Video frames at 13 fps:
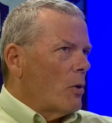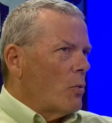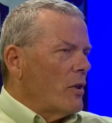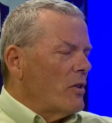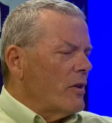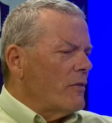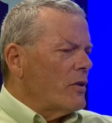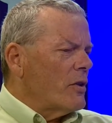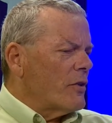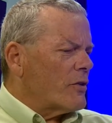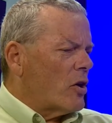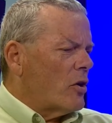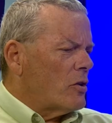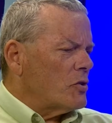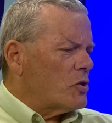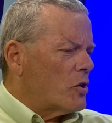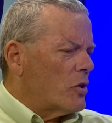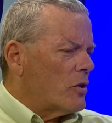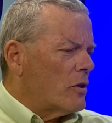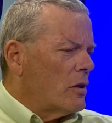we live in this
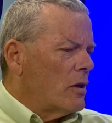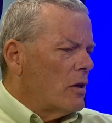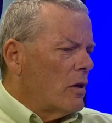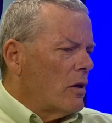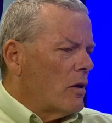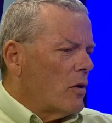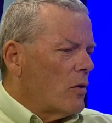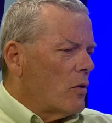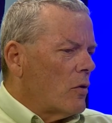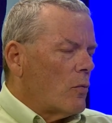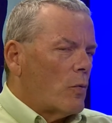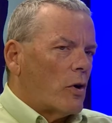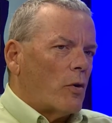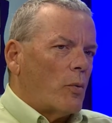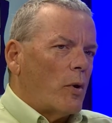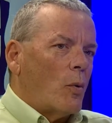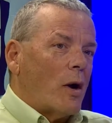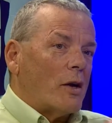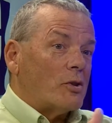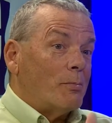culture where we
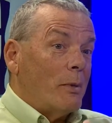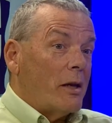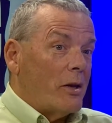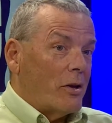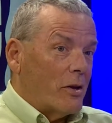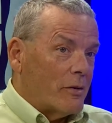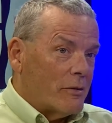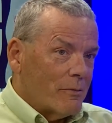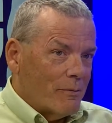watch media,